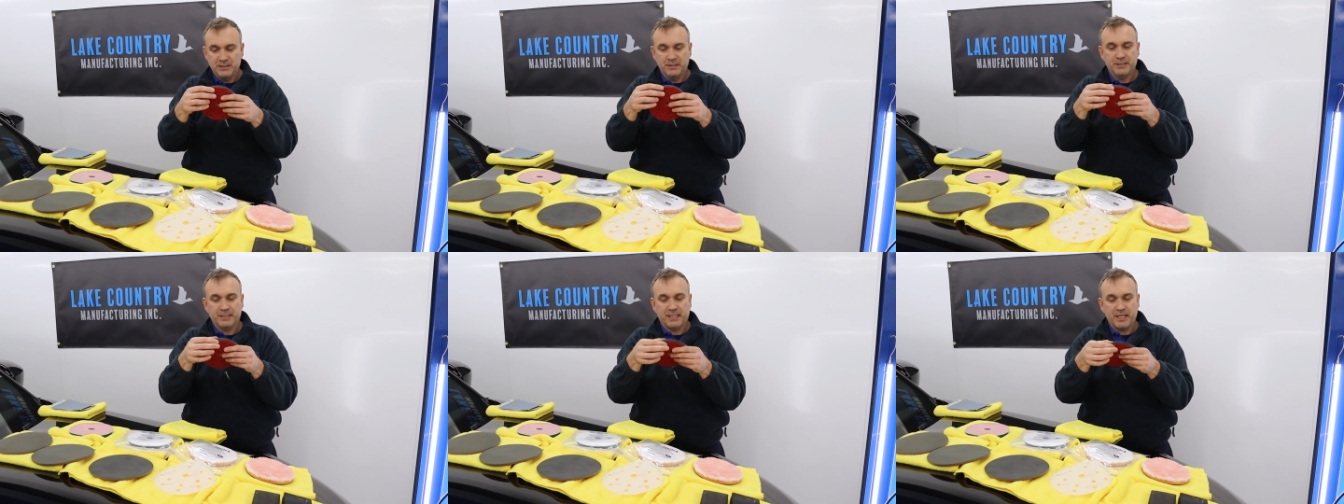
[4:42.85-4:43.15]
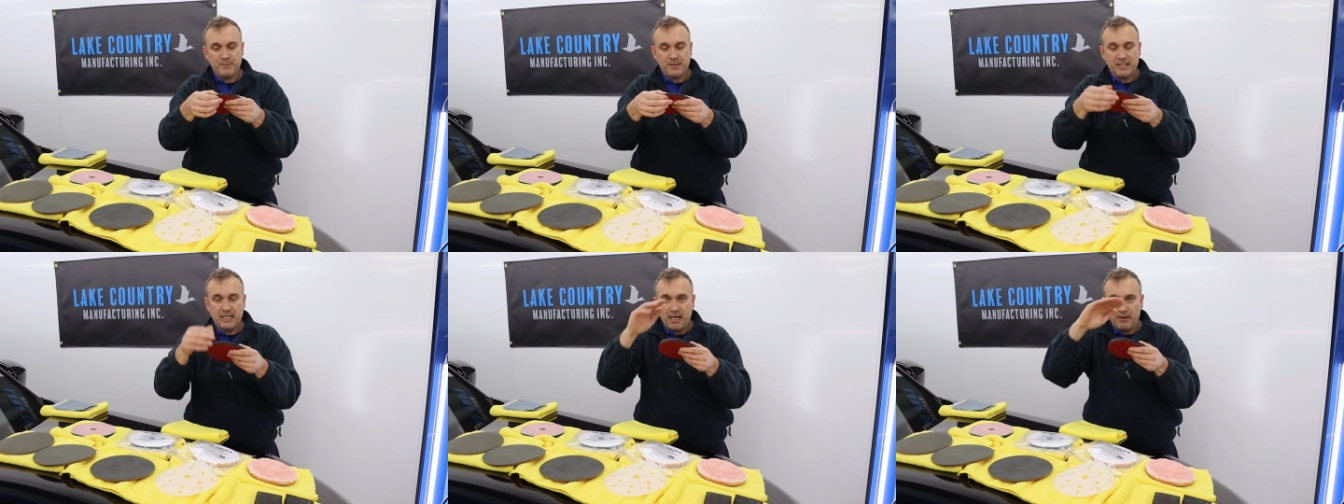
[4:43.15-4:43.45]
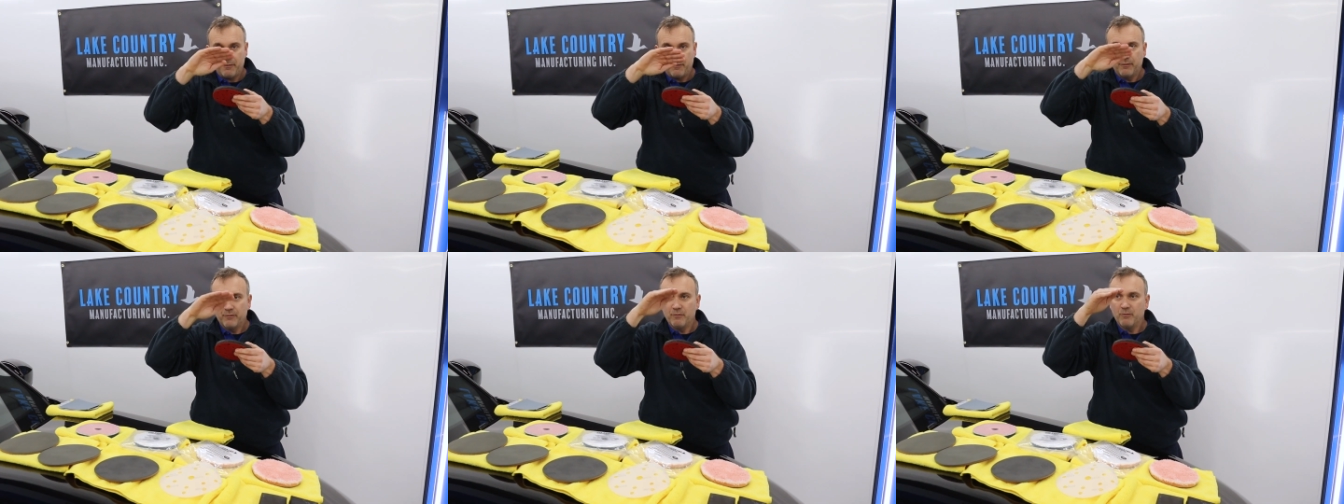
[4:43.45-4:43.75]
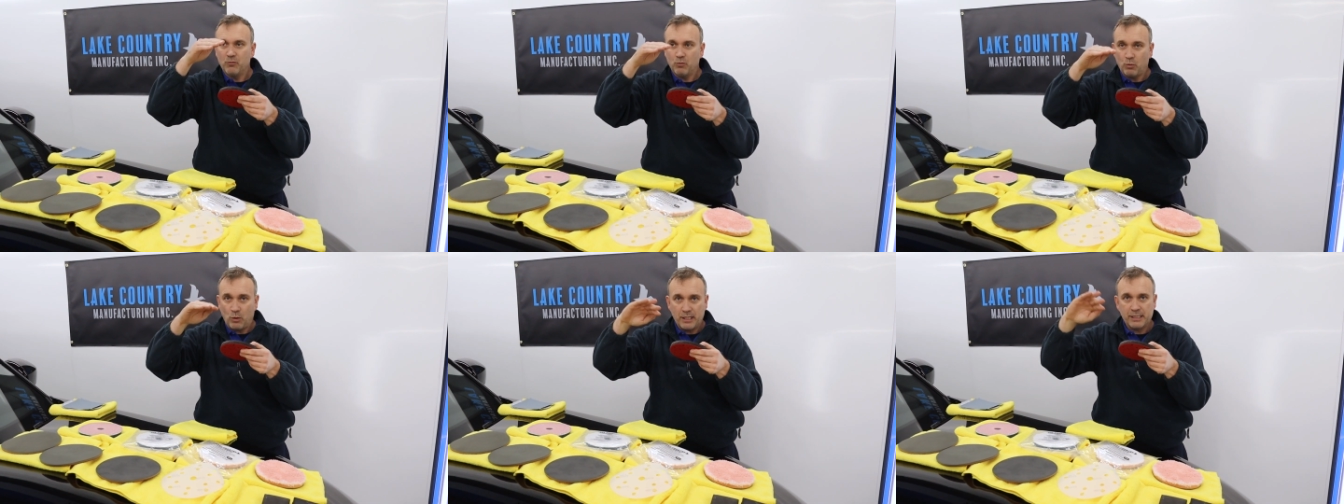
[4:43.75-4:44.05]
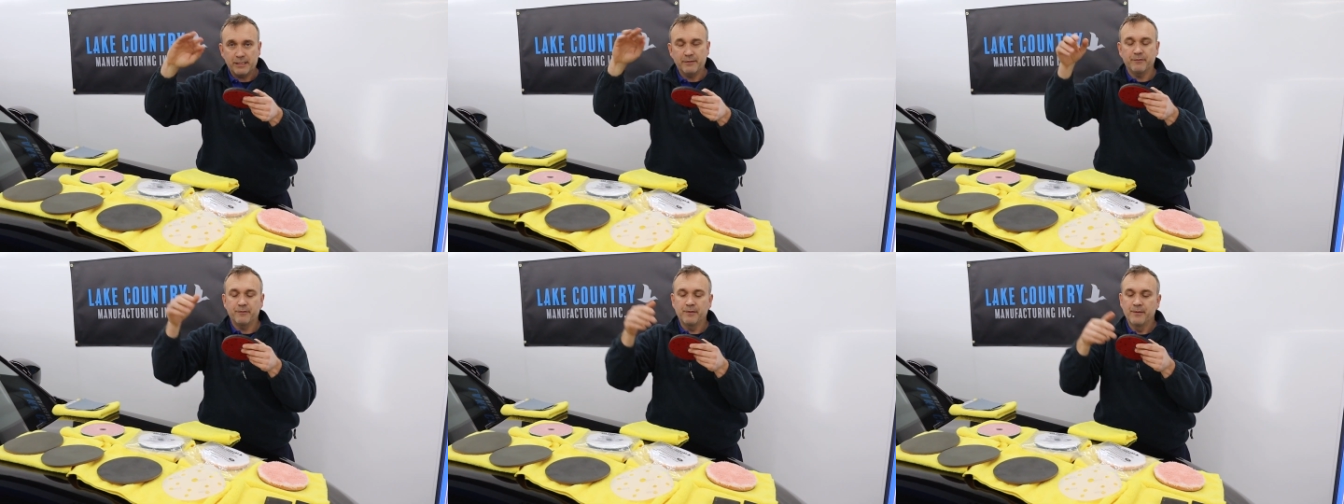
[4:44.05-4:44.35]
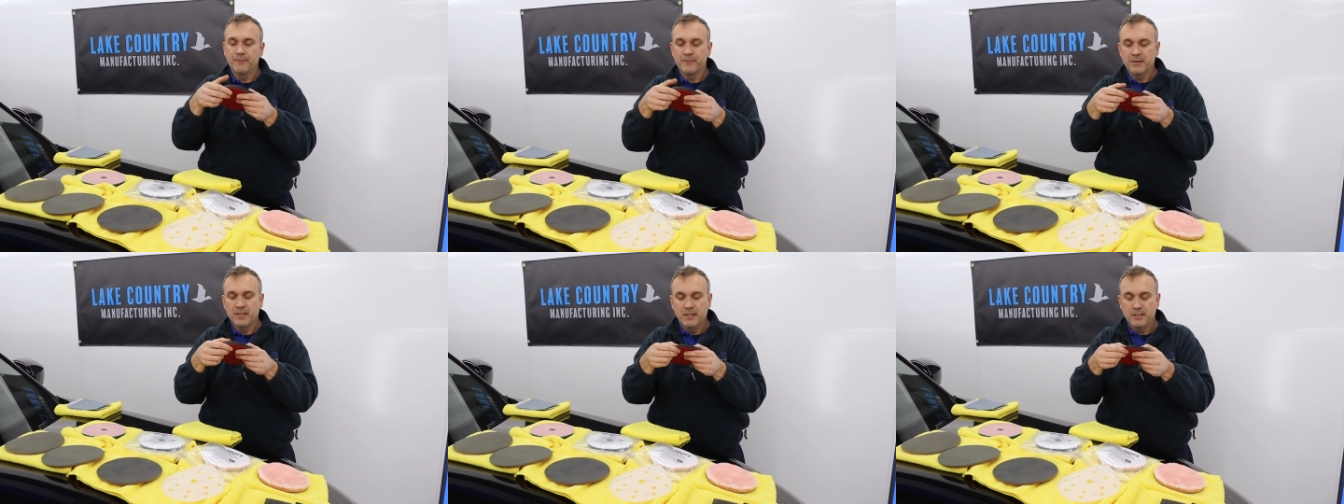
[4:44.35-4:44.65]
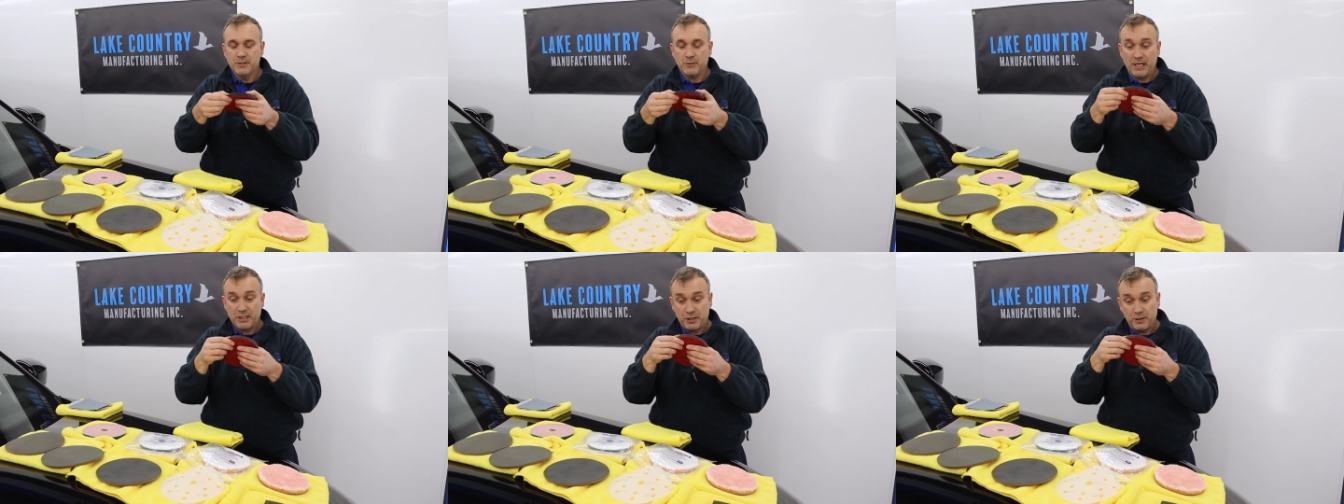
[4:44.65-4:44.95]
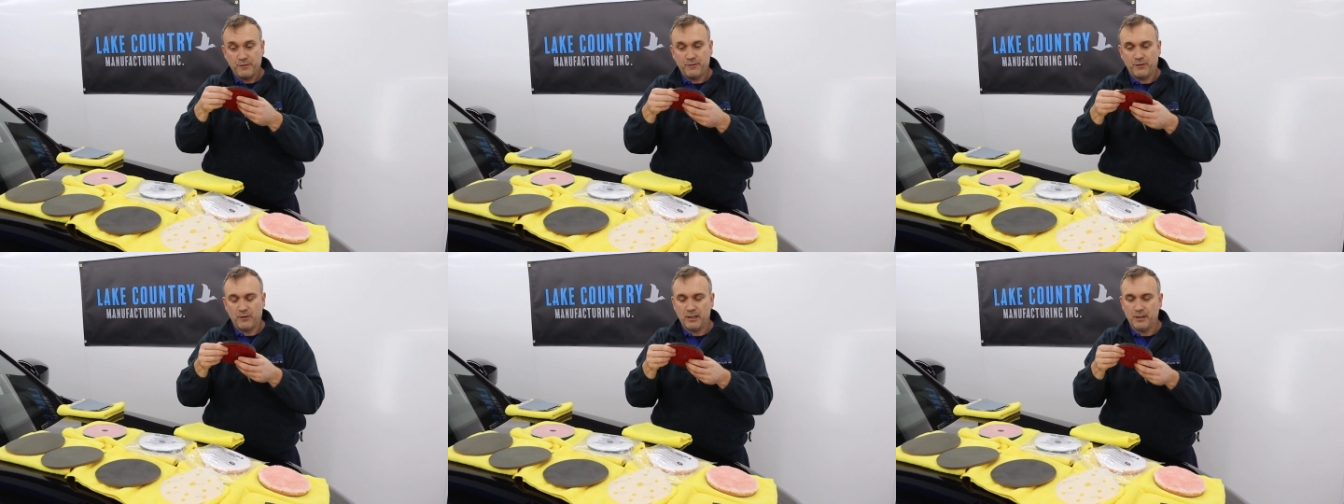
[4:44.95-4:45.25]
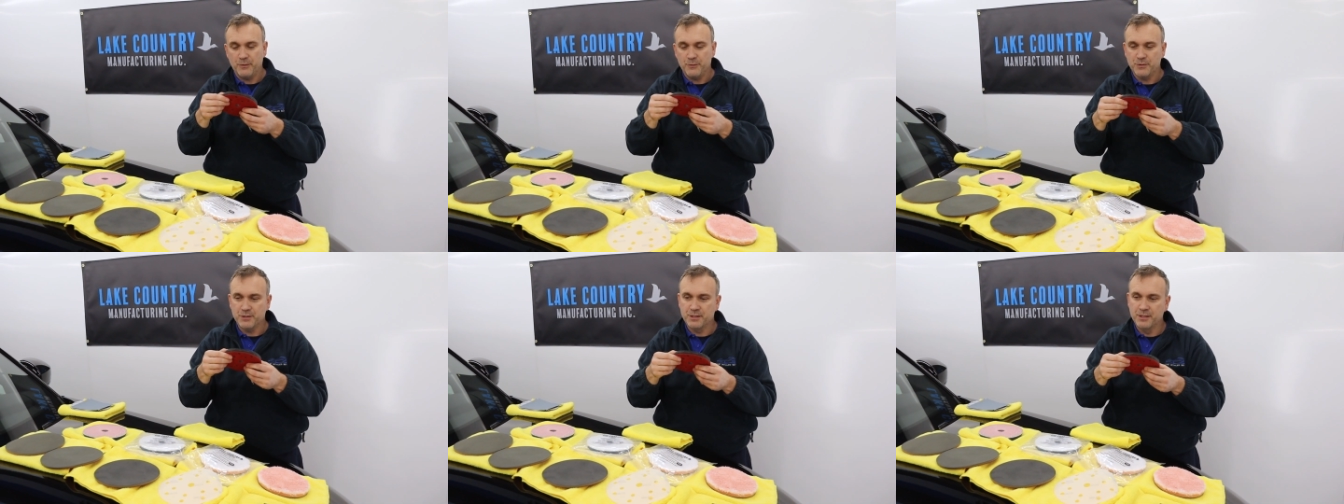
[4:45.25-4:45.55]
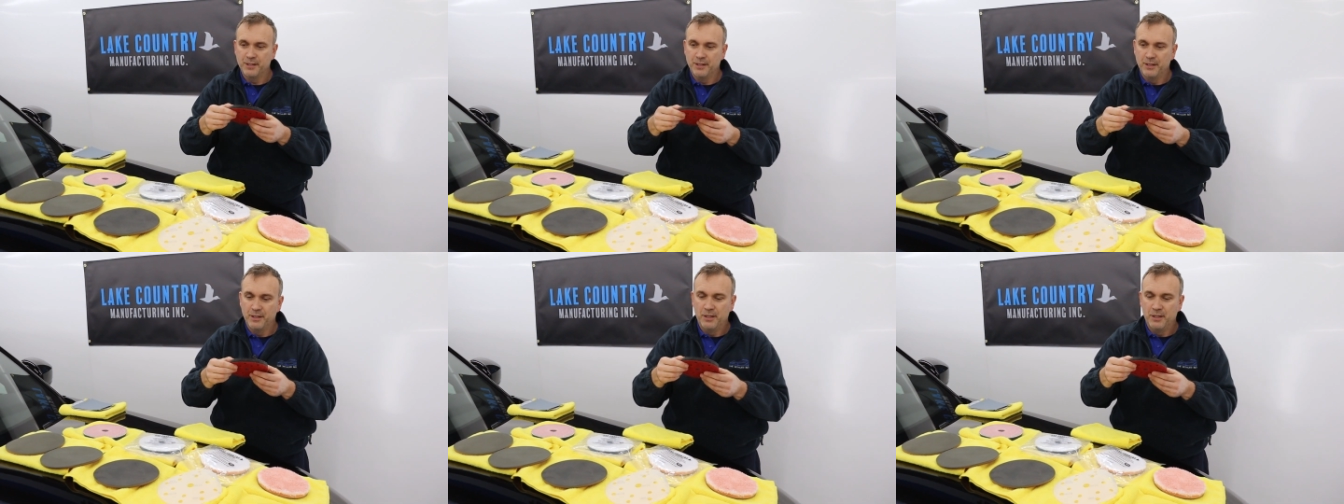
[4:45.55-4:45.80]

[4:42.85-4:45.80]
to give me that wave. So it actually follows.